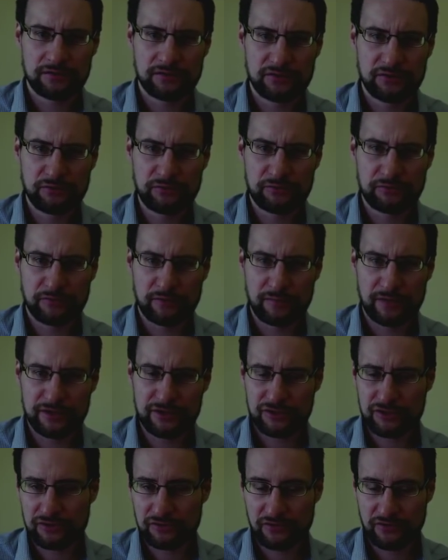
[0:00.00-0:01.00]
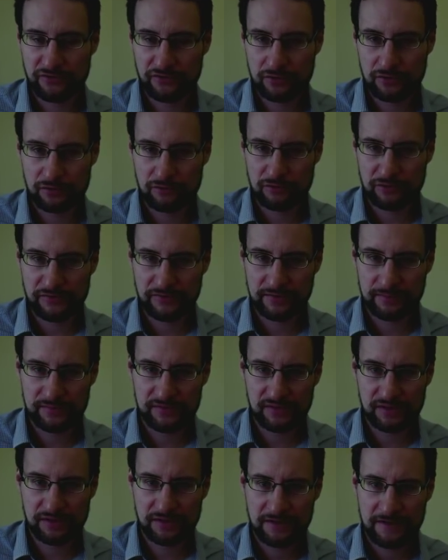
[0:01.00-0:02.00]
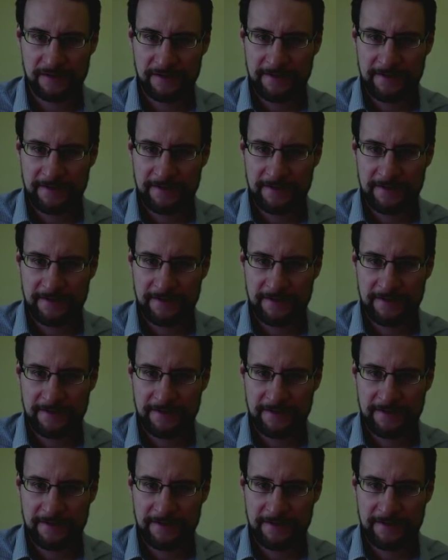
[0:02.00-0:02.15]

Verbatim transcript: use for much on the go or something.